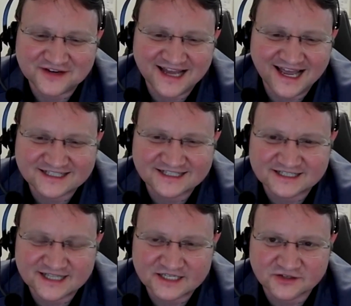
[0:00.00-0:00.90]
an
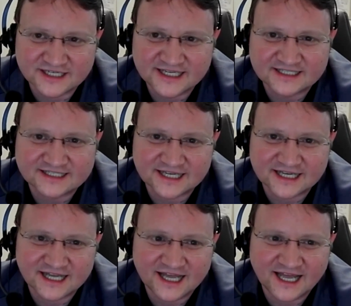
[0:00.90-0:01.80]
existential need
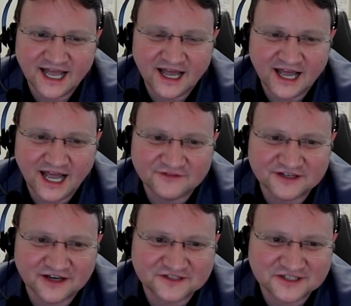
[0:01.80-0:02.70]
to have
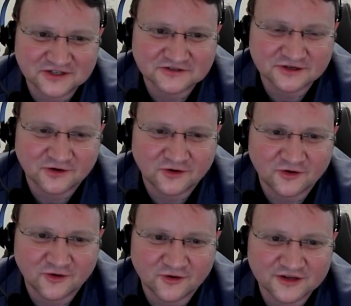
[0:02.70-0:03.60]
enough children,
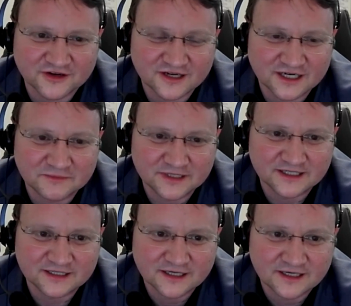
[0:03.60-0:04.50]
or they're going to be
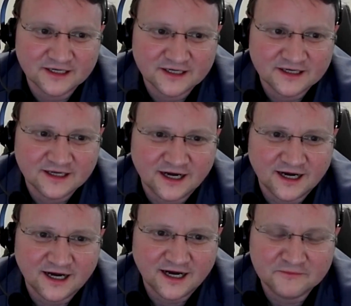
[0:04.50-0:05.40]
in
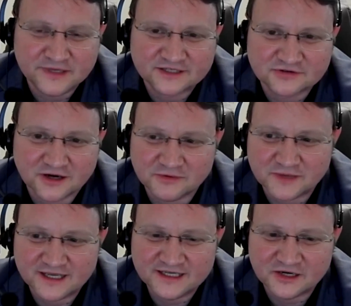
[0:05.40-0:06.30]
big trouble,
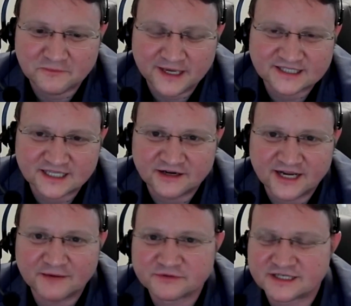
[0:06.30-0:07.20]
you know, based on their
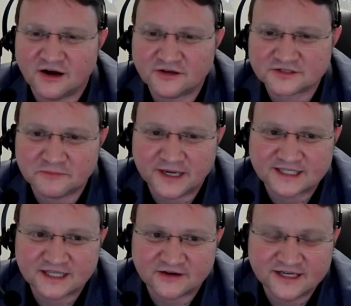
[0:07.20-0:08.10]
neighbors and also
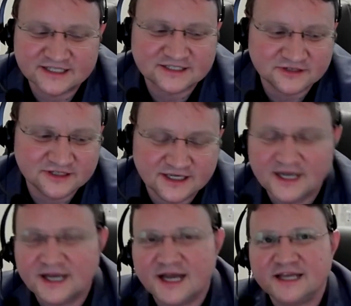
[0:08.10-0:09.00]
based on their history.
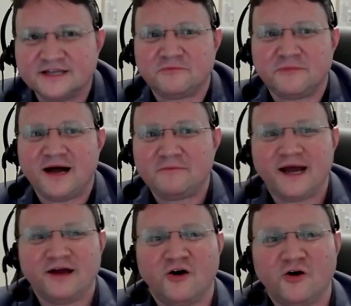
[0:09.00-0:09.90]
You know,
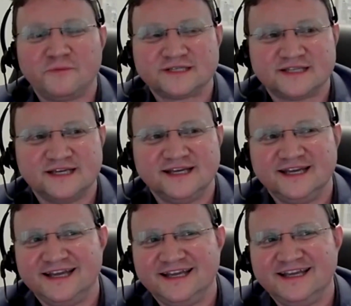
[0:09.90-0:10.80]
my hope is,
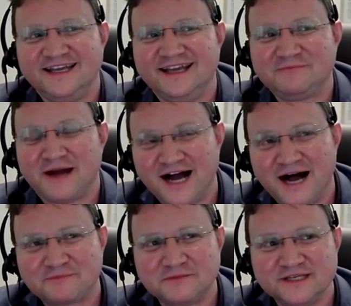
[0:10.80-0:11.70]
my
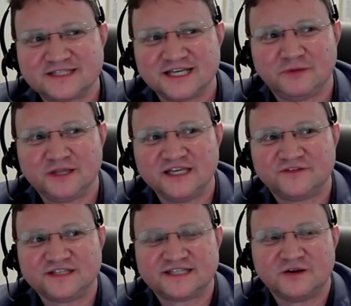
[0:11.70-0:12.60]
optimistic
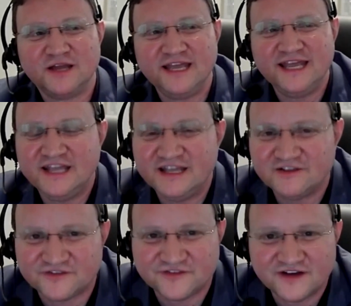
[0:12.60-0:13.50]
belief is that
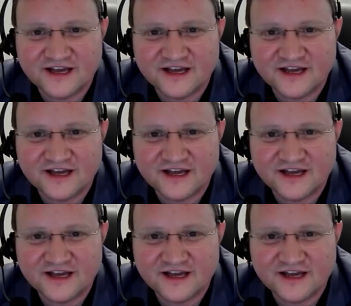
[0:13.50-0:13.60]
if